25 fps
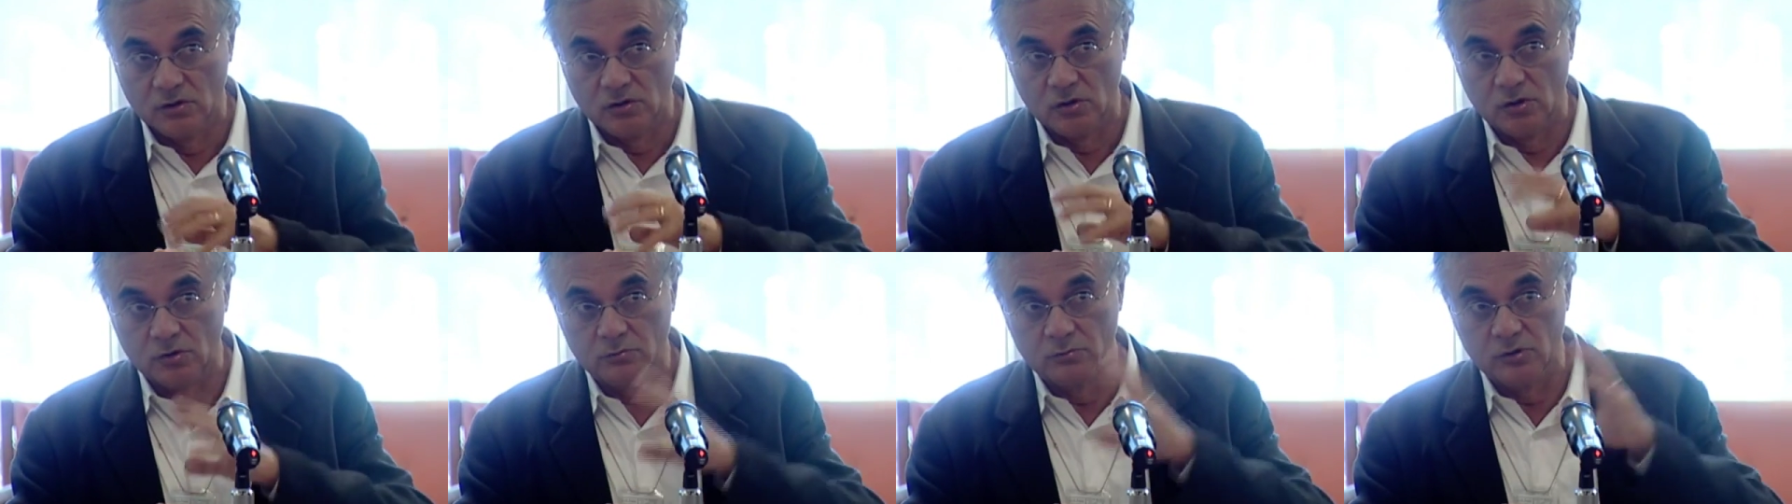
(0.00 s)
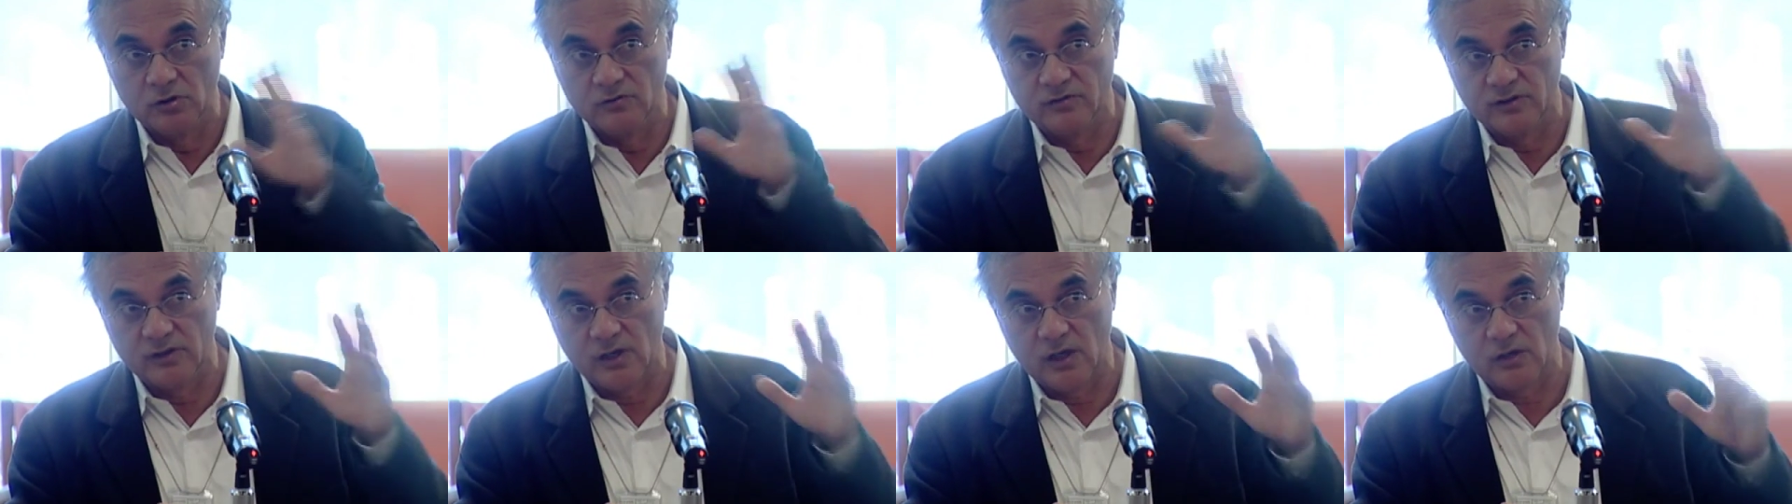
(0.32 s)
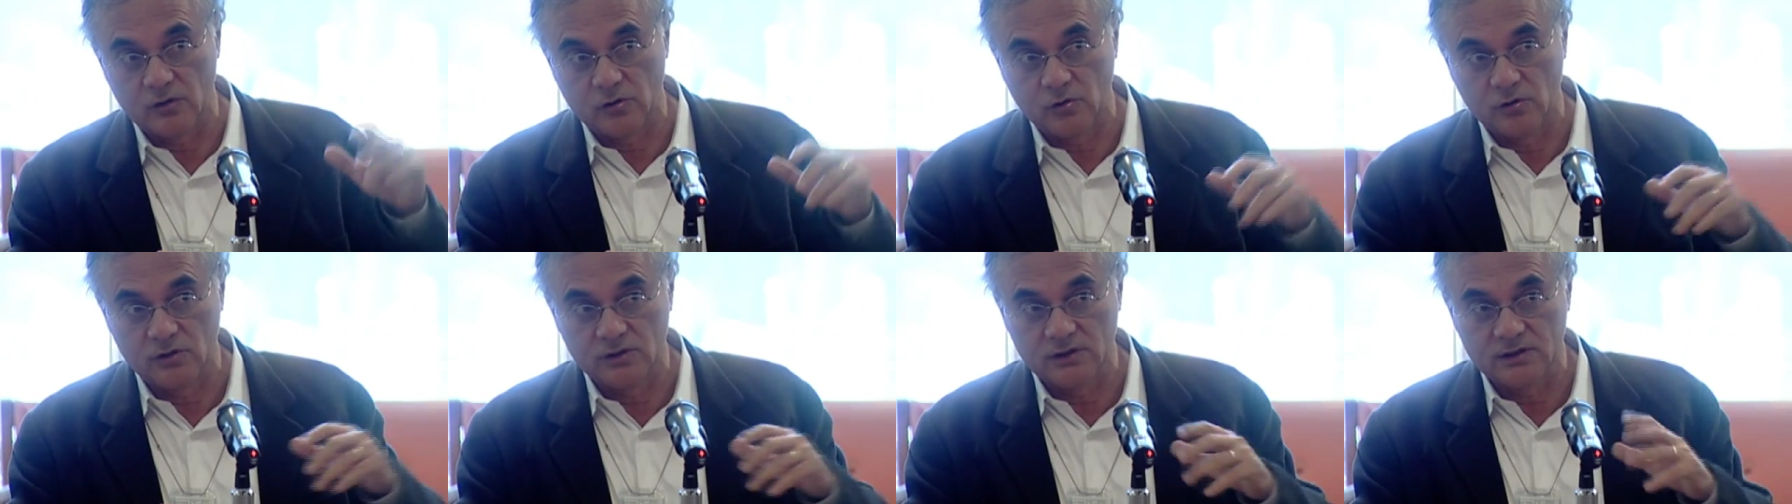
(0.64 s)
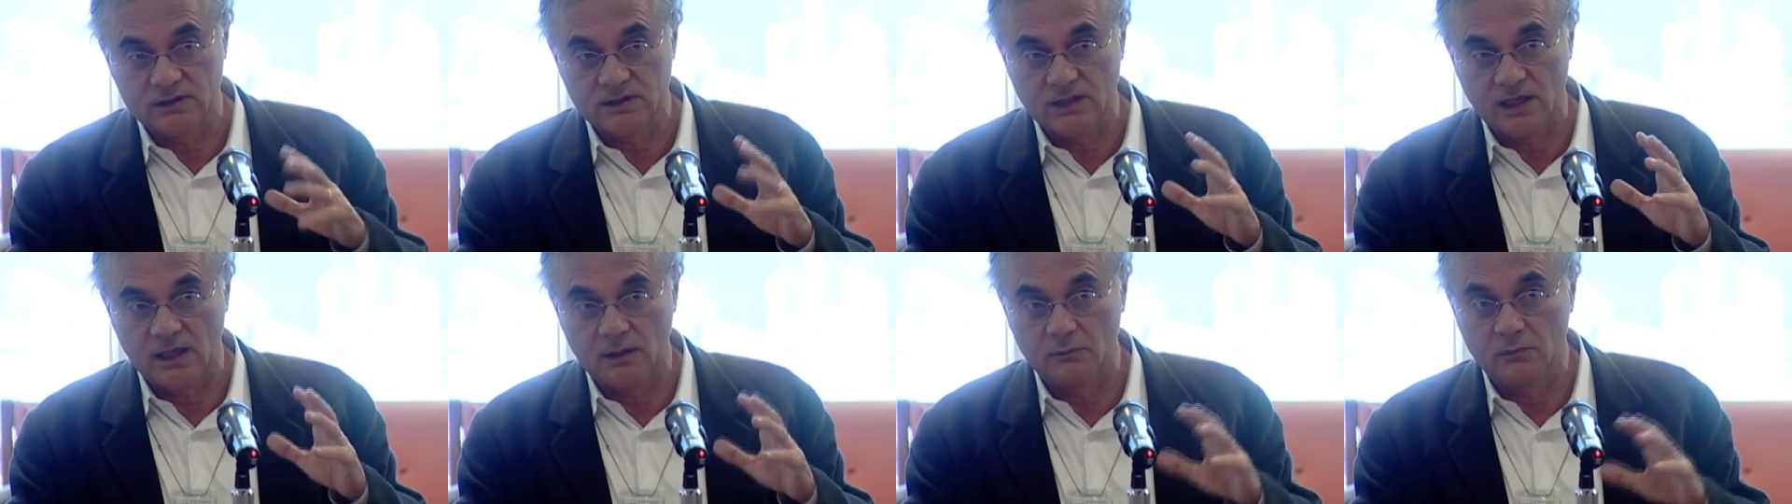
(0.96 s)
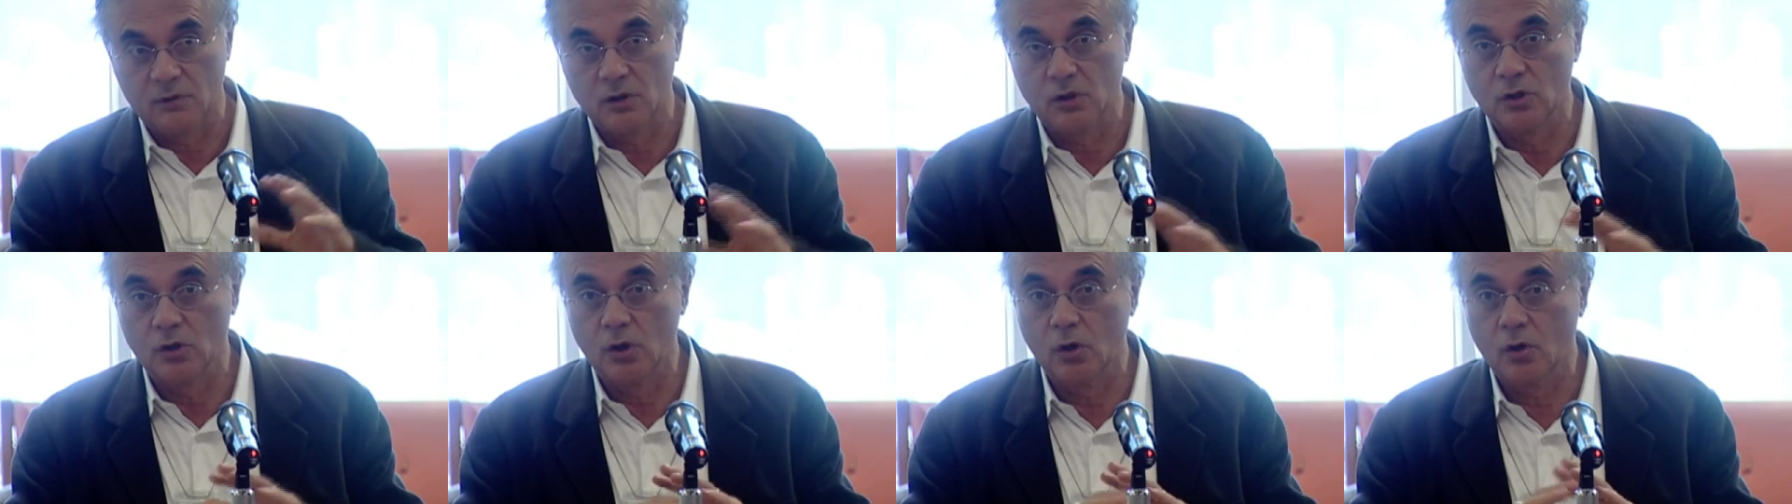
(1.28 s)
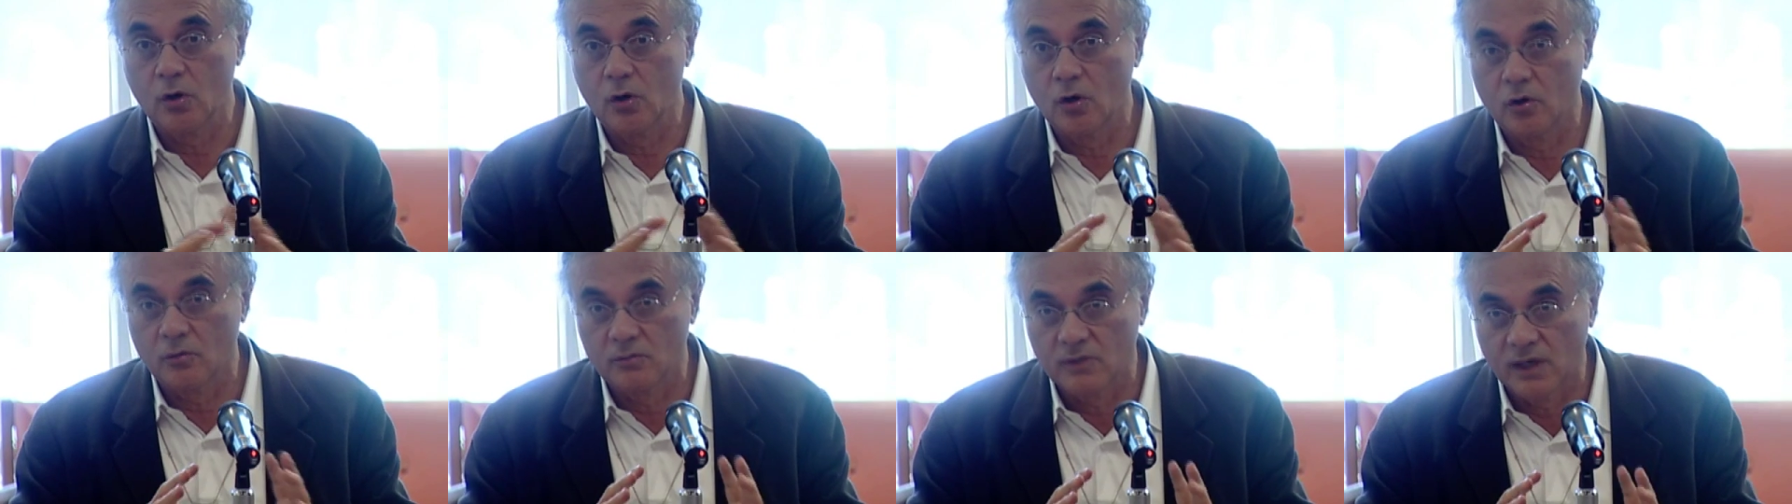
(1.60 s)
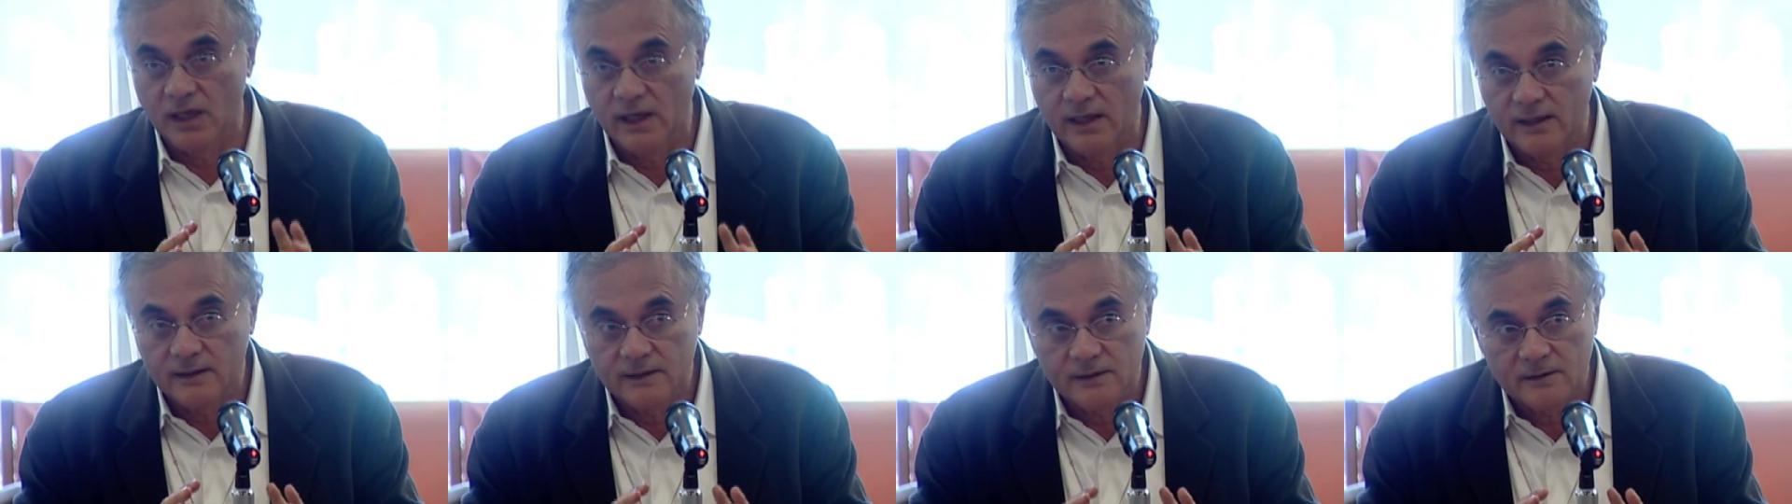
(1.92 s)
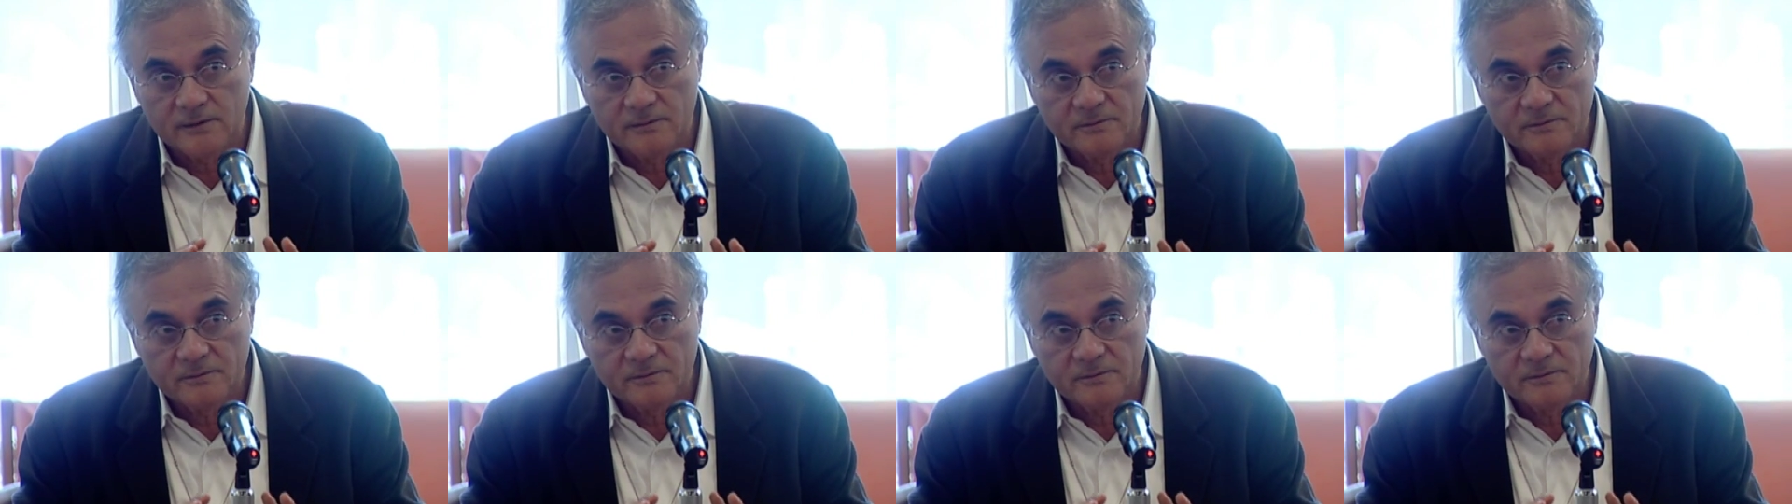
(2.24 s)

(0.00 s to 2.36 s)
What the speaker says: who move around all the time, no homeland.